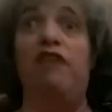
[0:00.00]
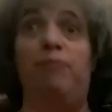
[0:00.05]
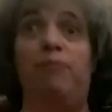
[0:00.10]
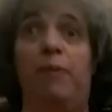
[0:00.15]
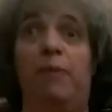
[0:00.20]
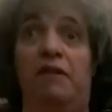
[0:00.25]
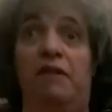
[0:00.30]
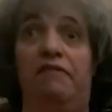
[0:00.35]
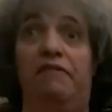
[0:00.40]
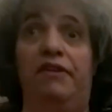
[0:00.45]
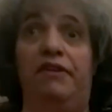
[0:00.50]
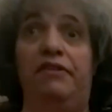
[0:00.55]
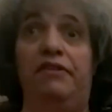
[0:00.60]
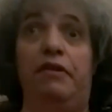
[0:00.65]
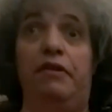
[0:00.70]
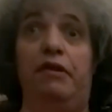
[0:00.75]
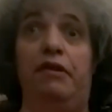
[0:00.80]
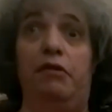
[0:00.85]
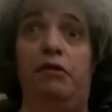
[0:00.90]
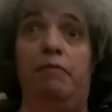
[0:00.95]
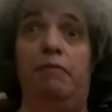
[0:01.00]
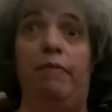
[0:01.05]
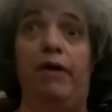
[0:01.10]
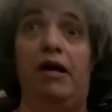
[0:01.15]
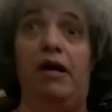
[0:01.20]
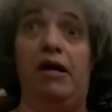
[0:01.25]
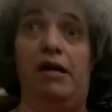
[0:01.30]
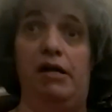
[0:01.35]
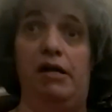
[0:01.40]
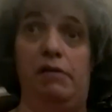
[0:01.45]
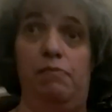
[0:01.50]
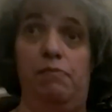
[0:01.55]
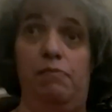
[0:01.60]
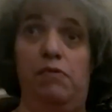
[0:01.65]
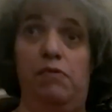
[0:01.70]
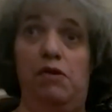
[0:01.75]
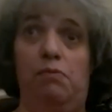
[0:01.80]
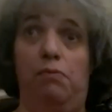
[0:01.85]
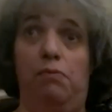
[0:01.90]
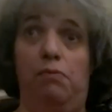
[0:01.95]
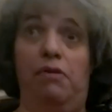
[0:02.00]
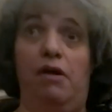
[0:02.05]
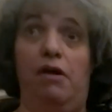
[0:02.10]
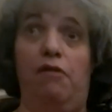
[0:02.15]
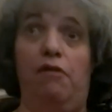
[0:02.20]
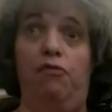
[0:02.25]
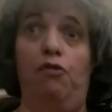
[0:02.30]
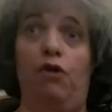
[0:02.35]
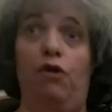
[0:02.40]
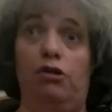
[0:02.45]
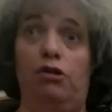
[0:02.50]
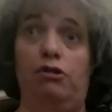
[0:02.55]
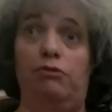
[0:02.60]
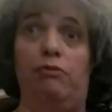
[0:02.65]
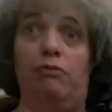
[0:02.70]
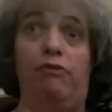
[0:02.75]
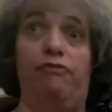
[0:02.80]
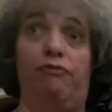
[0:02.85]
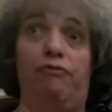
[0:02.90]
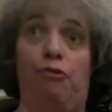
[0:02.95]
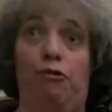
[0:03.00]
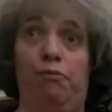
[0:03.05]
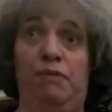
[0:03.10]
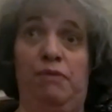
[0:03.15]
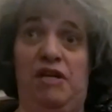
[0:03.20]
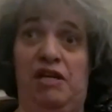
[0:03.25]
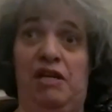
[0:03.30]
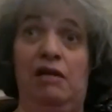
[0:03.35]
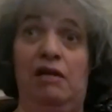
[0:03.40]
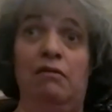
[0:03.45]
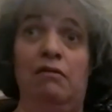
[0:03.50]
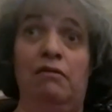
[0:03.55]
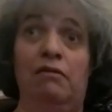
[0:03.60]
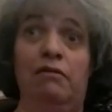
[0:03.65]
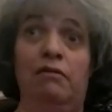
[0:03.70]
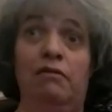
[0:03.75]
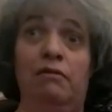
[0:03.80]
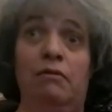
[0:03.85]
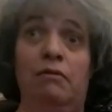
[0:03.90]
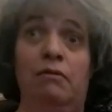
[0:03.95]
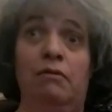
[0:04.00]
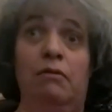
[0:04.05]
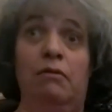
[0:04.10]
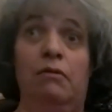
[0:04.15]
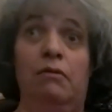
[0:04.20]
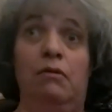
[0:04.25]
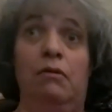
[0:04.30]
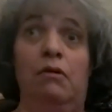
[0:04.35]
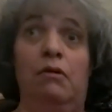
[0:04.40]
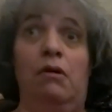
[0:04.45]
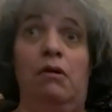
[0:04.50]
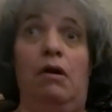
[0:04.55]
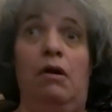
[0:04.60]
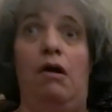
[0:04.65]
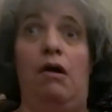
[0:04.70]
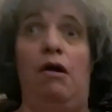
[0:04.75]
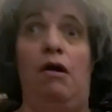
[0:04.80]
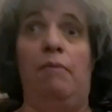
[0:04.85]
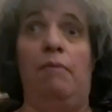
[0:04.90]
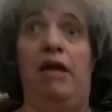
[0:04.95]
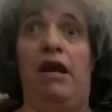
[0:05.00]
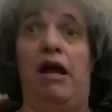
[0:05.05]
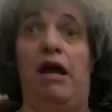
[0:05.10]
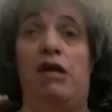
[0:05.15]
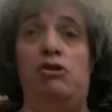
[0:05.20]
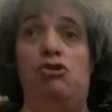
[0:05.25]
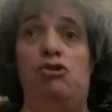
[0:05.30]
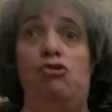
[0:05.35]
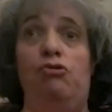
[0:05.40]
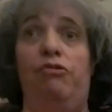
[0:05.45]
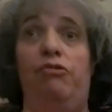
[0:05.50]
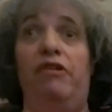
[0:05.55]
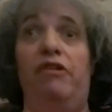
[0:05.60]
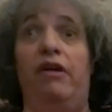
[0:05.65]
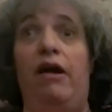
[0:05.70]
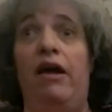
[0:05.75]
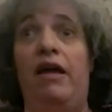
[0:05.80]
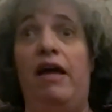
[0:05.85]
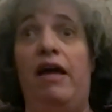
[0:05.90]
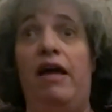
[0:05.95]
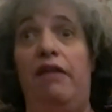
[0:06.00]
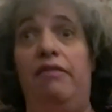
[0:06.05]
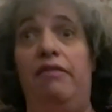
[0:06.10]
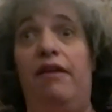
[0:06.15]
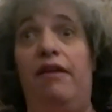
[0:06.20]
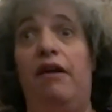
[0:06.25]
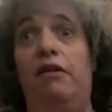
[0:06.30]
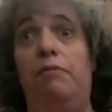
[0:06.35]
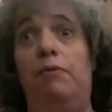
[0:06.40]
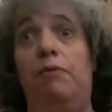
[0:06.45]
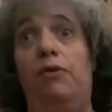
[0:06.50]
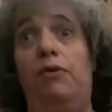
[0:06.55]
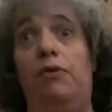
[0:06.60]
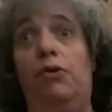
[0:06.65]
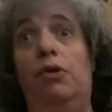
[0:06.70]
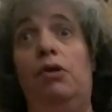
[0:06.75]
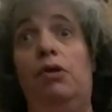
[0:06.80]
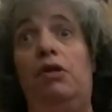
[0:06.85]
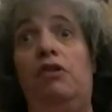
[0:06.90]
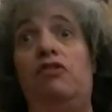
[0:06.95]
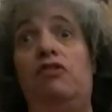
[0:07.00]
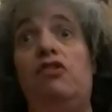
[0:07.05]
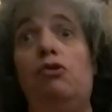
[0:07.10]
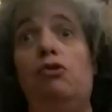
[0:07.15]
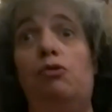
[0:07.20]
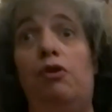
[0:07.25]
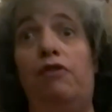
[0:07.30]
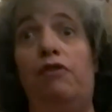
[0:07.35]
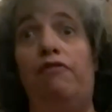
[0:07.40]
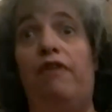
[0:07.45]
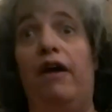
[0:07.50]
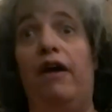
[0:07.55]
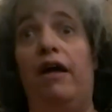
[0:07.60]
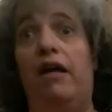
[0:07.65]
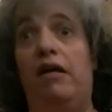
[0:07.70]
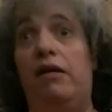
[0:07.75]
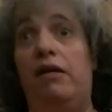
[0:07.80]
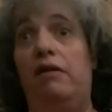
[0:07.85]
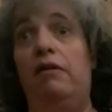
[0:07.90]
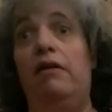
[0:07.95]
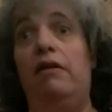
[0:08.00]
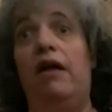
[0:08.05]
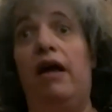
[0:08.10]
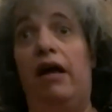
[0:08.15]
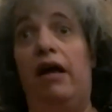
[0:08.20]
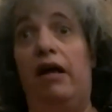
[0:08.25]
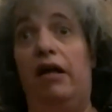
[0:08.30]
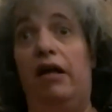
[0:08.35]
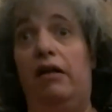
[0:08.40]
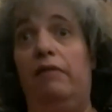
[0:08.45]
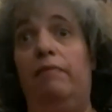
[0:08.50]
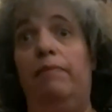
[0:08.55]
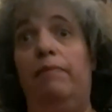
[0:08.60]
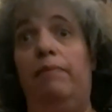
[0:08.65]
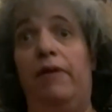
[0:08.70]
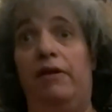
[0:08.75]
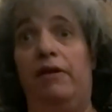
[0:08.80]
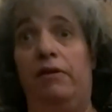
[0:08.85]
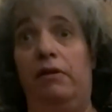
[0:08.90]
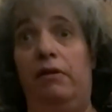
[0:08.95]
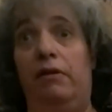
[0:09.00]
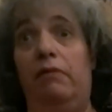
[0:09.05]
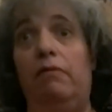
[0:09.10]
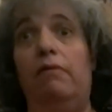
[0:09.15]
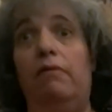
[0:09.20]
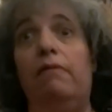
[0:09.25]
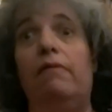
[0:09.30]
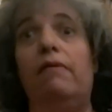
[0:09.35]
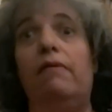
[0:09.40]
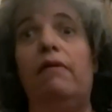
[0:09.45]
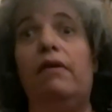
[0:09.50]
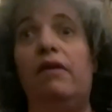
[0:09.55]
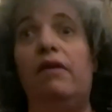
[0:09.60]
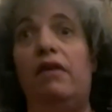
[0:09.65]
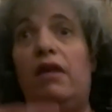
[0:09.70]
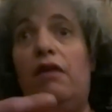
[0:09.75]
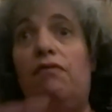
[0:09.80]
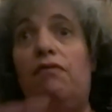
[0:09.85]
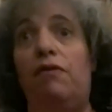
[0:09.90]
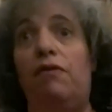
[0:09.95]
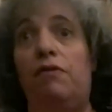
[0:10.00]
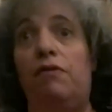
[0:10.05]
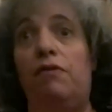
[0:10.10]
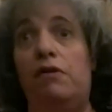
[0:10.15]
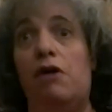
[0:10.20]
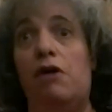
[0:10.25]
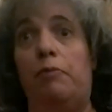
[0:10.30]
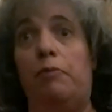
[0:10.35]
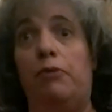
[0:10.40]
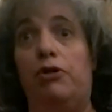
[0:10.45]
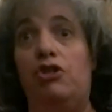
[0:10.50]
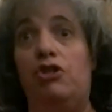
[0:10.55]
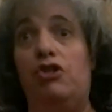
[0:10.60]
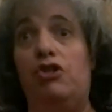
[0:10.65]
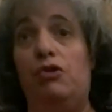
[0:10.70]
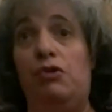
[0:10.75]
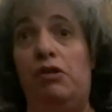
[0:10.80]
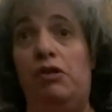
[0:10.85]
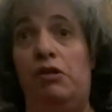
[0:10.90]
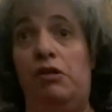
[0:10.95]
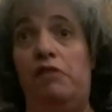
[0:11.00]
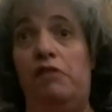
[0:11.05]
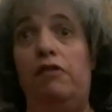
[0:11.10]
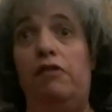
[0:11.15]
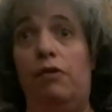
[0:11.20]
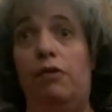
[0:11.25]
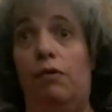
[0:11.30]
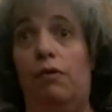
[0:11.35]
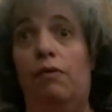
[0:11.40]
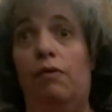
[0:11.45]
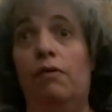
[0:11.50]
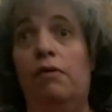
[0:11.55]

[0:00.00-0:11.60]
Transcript: been visited by people that have crossed before me. And I knew that I had that ability too if I had been given the opportunity to.